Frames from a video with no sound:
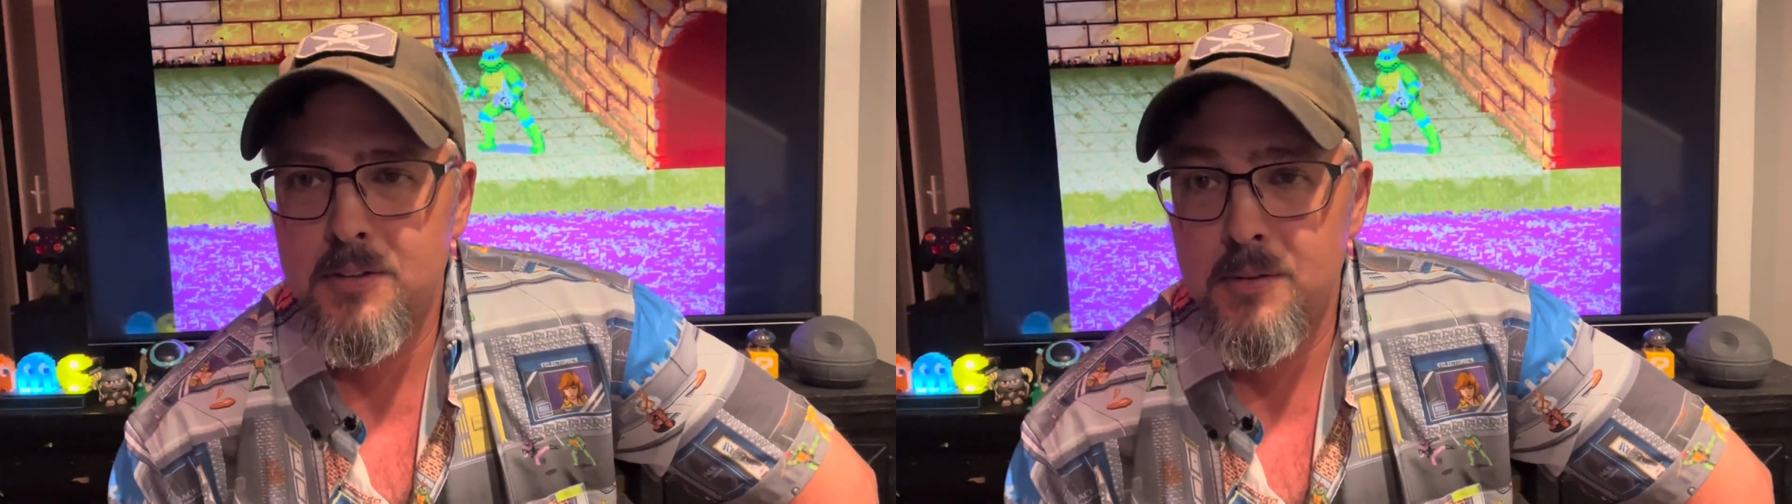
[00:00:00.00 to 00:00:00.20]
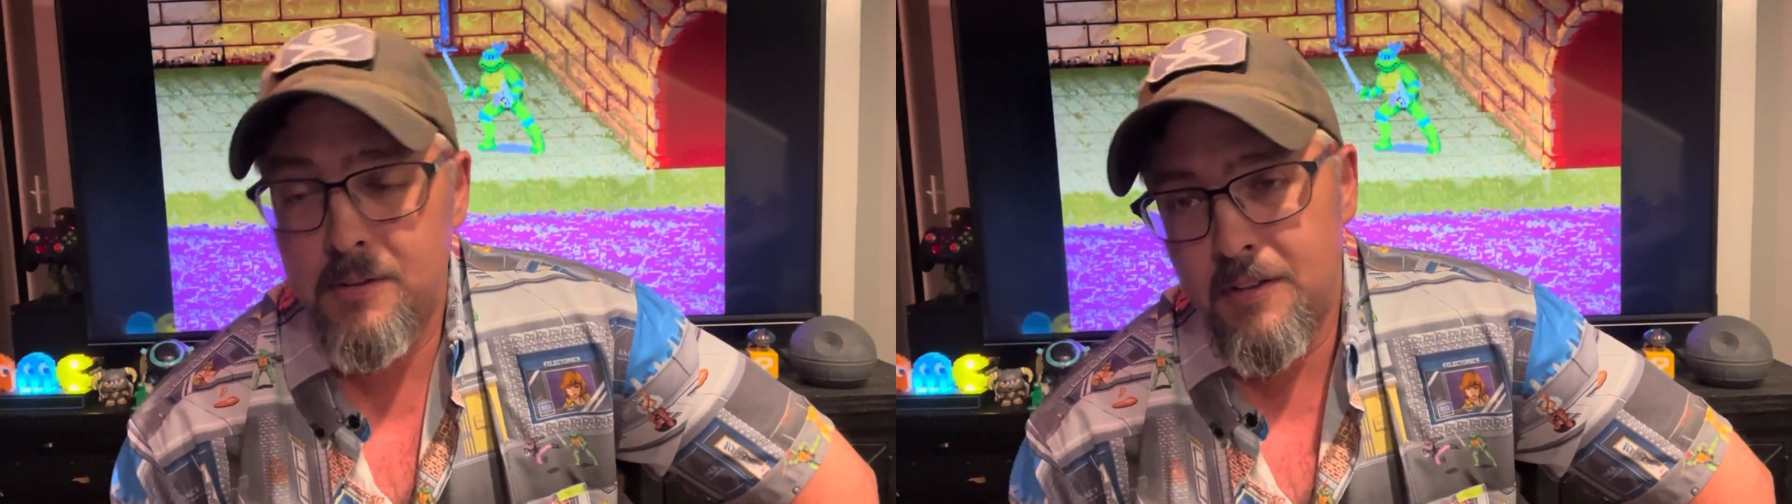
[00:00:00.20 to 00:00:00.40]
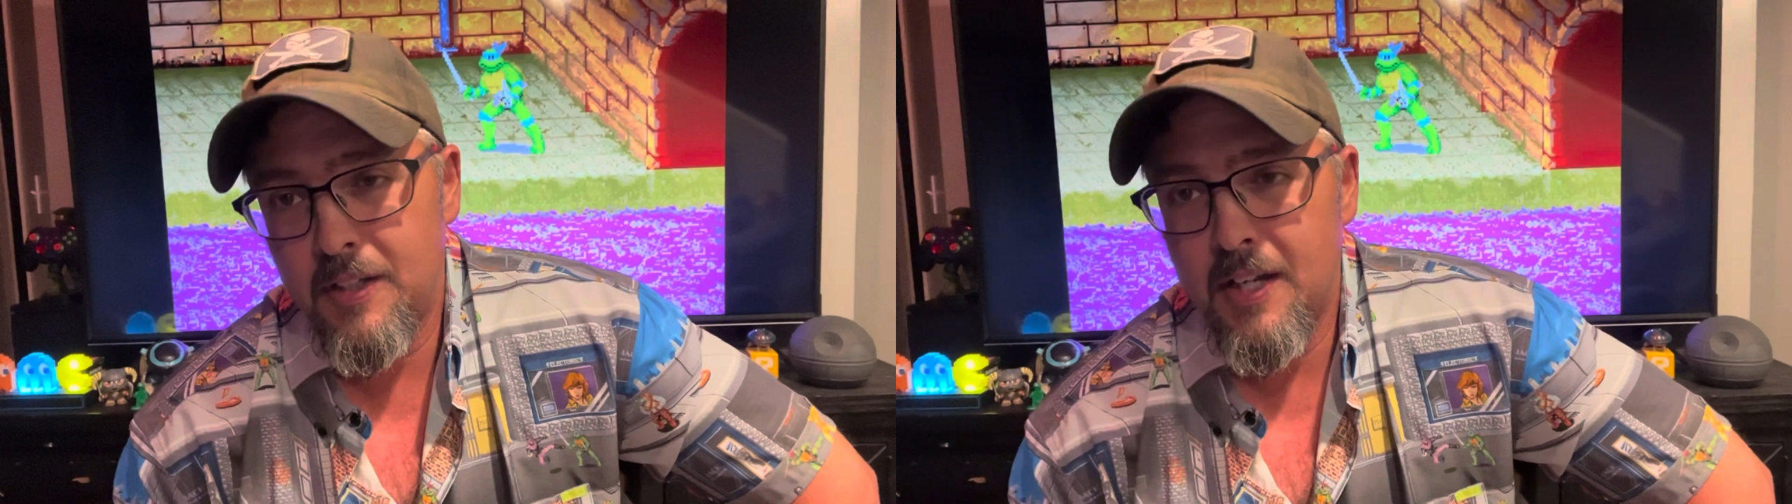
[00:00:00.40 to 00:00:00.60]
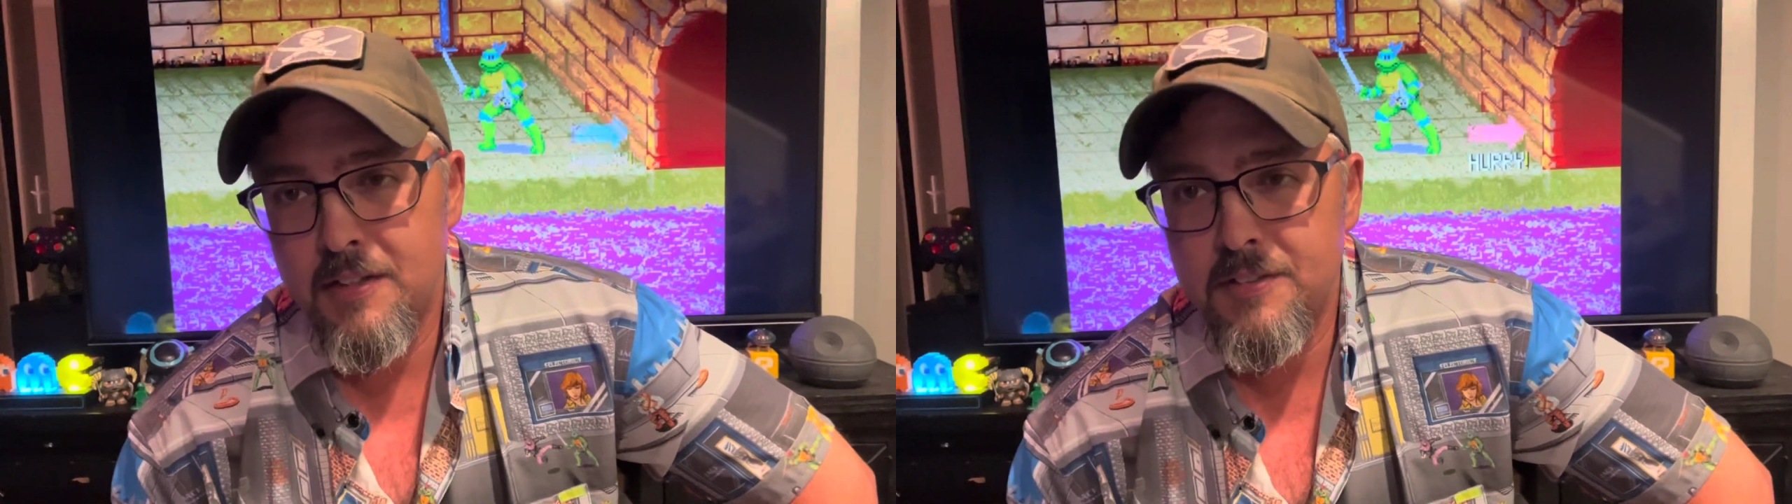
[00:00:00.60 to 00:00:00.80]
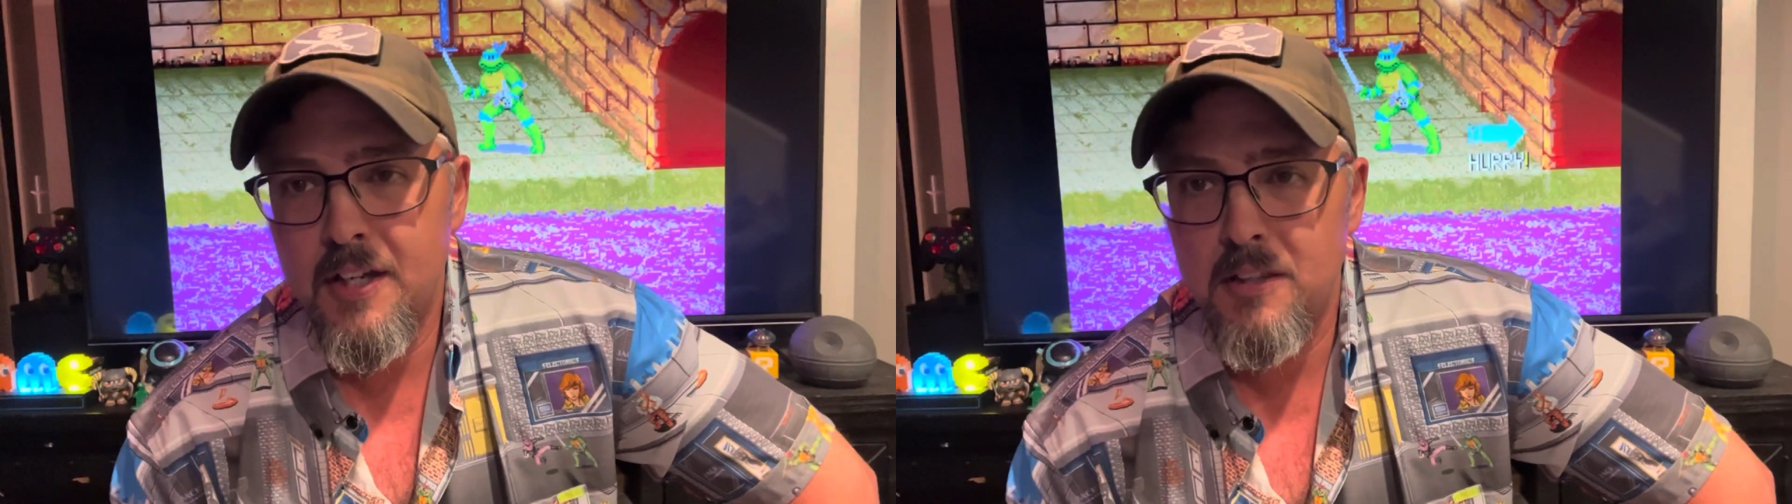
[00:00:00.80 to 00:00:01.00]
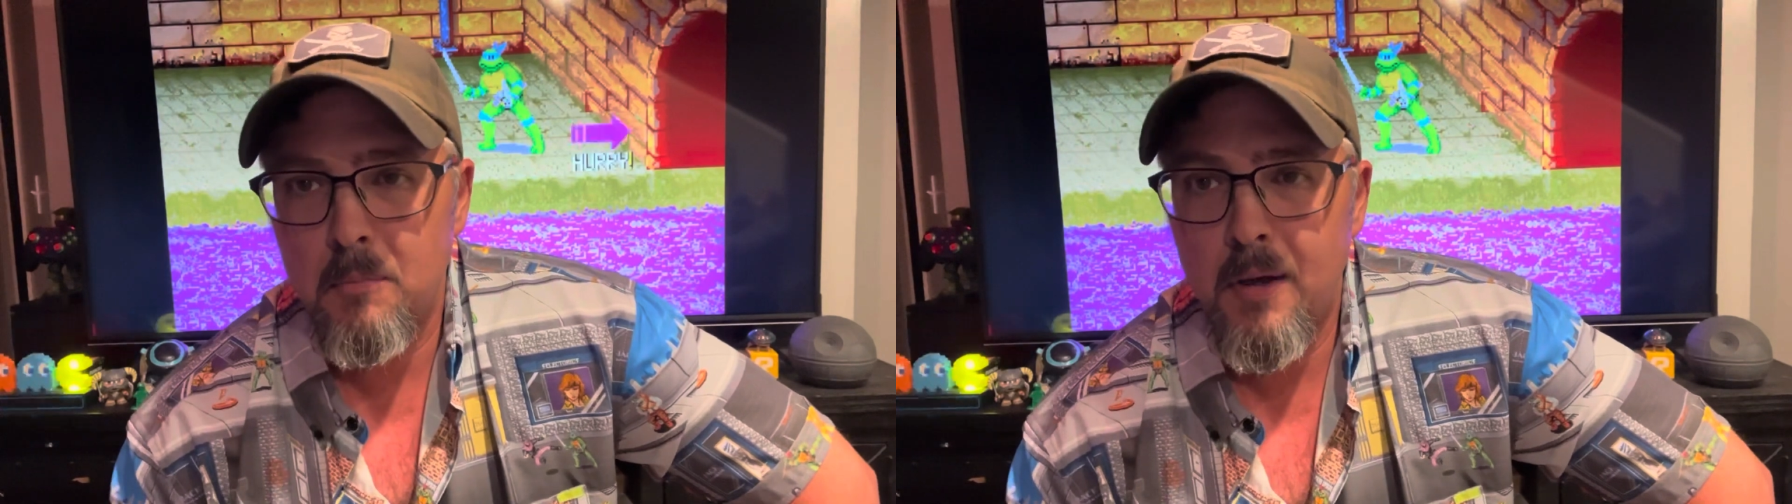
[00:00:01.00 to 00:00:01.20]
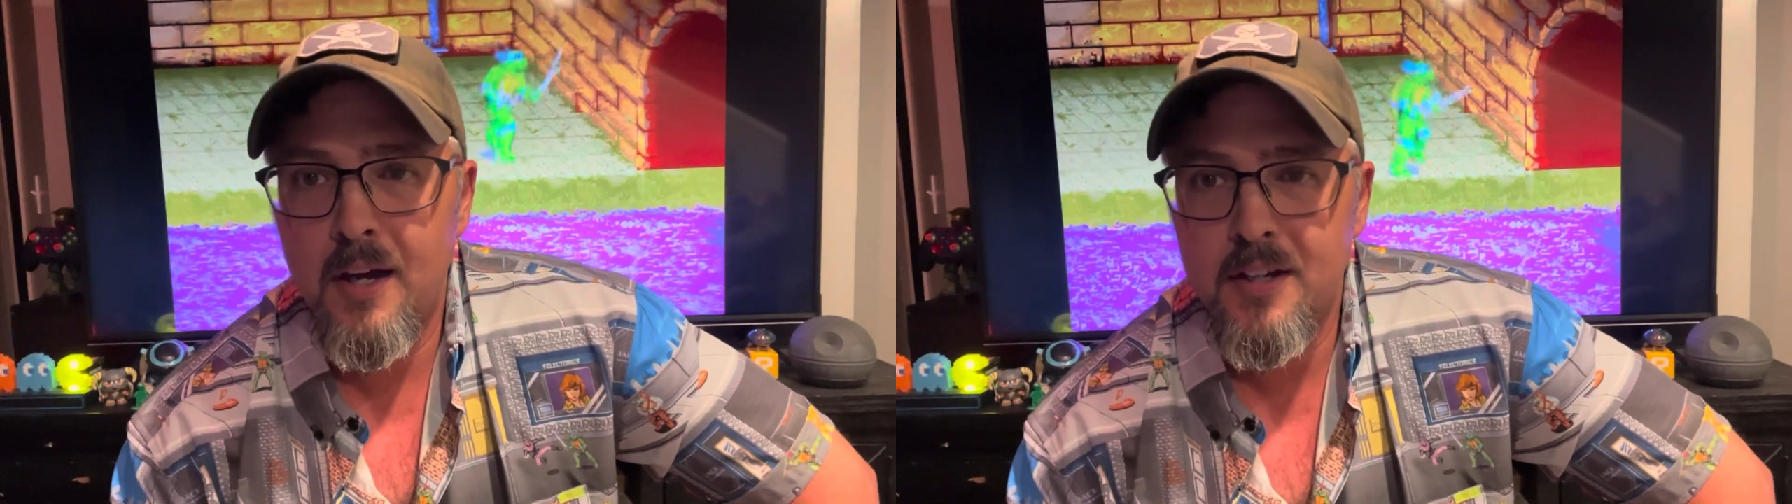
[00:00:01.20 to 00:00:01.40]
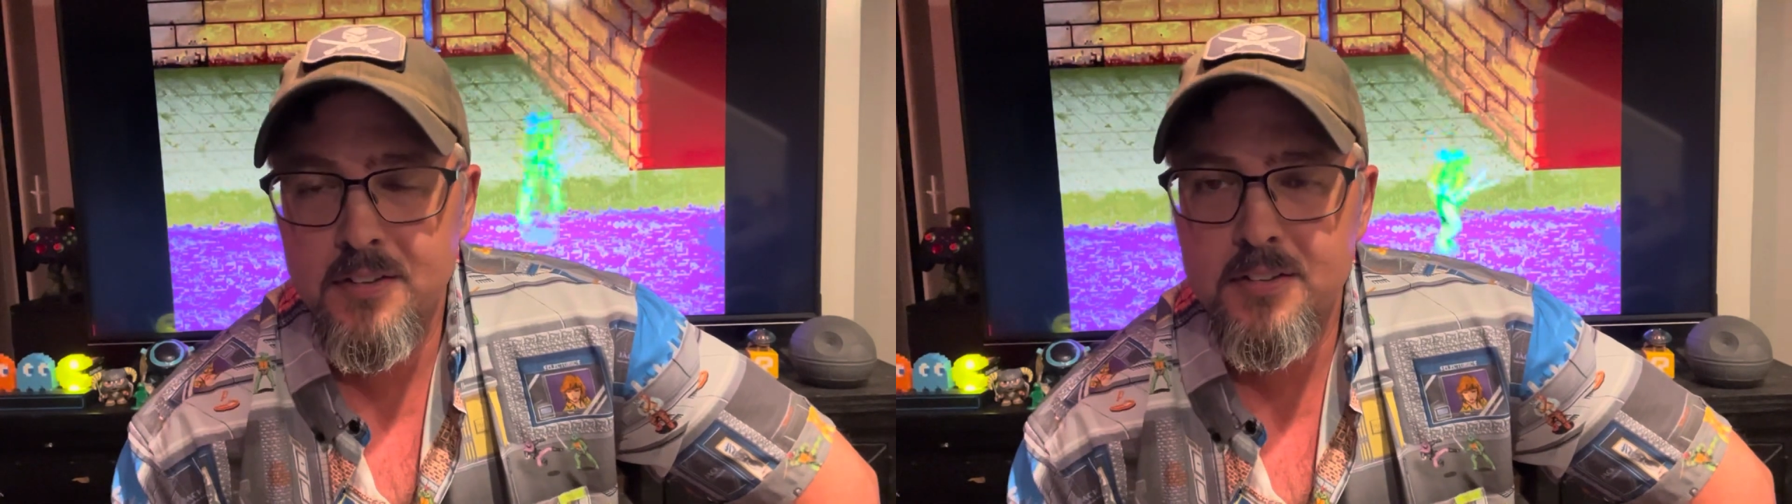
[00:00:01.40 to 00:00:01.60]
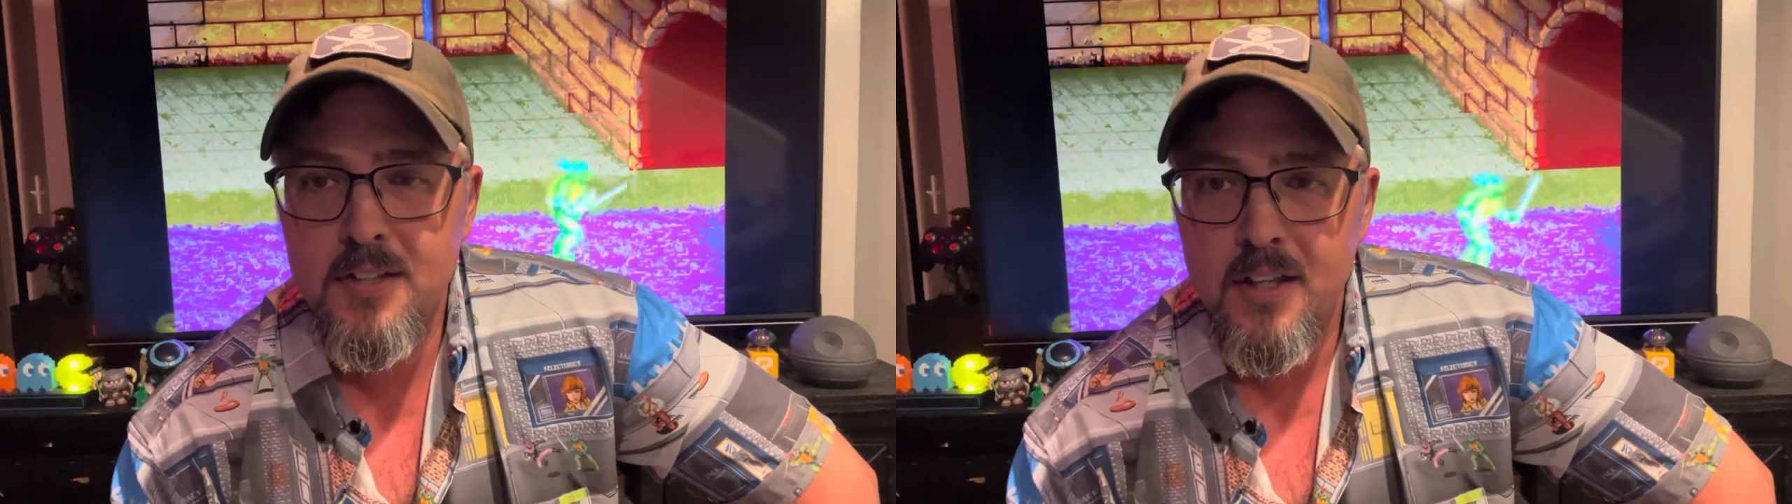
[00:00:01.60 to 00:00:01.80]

and think outside the box.